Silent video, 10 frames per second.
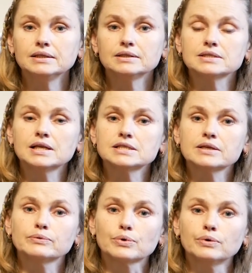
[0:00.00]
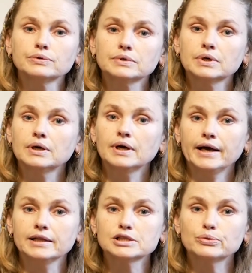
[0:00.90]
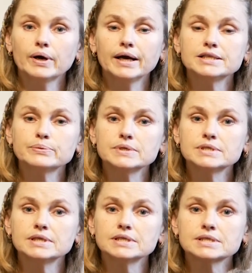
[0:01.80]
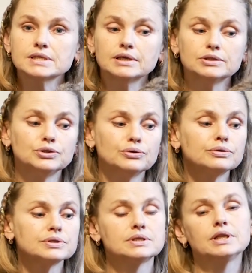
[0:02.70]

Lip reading: There's nothing wrong health-wise with these dogs.